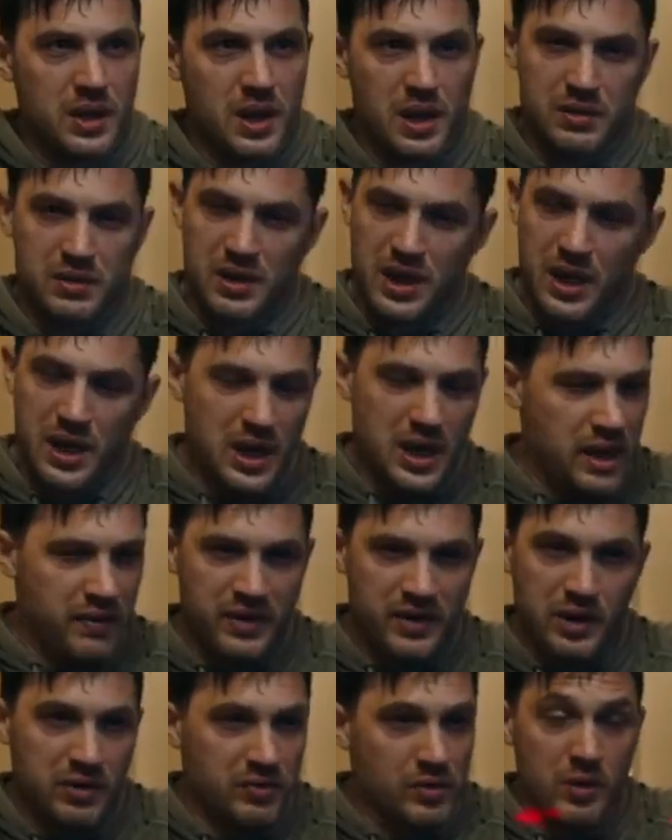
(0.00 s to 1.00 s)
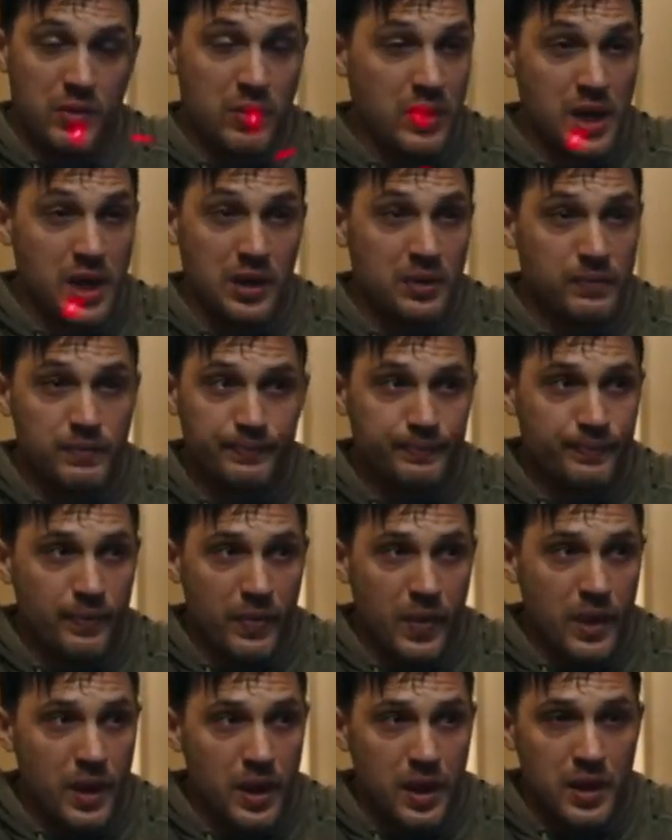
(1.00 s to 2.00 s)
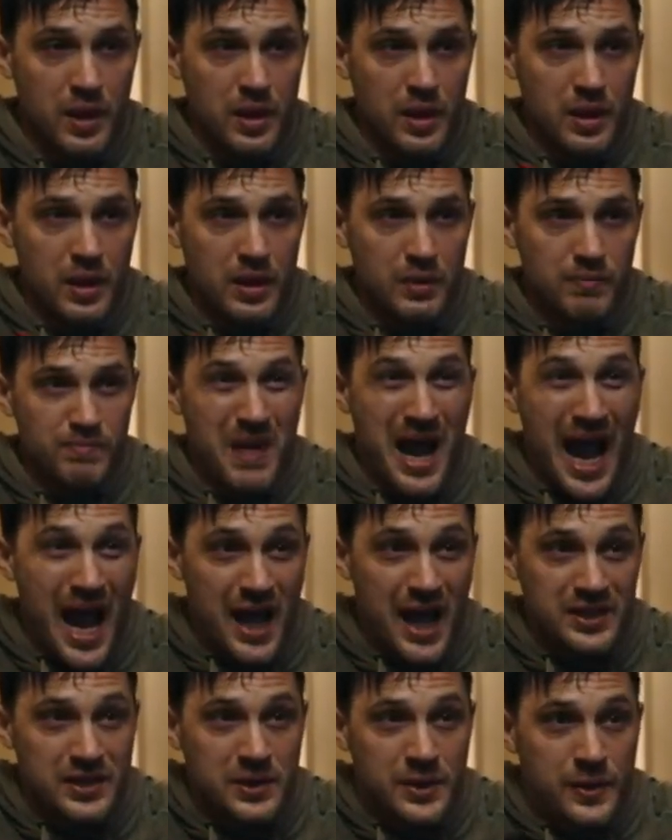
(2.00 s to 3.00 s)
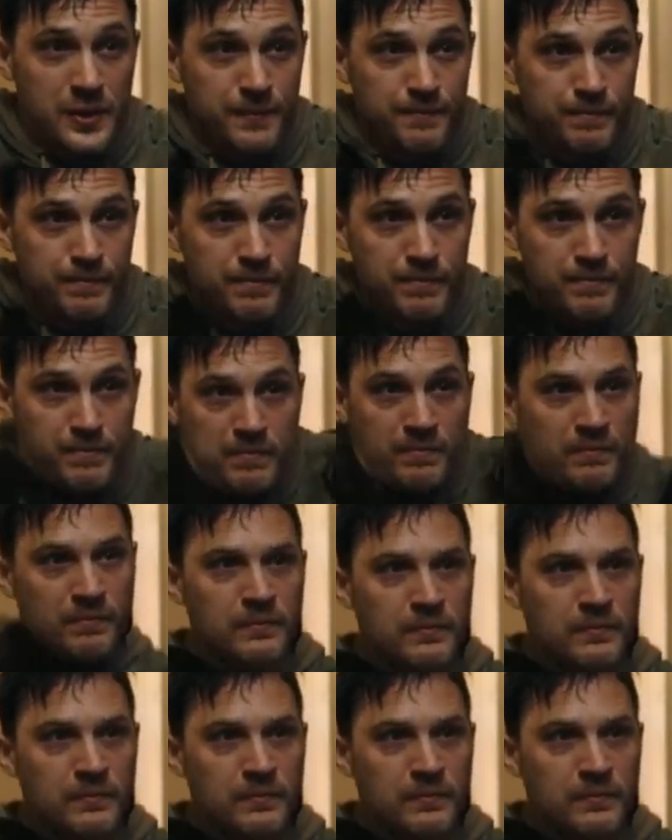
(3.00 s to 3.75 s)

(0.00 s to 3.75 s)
All right, have it your own way. Mask! Copy!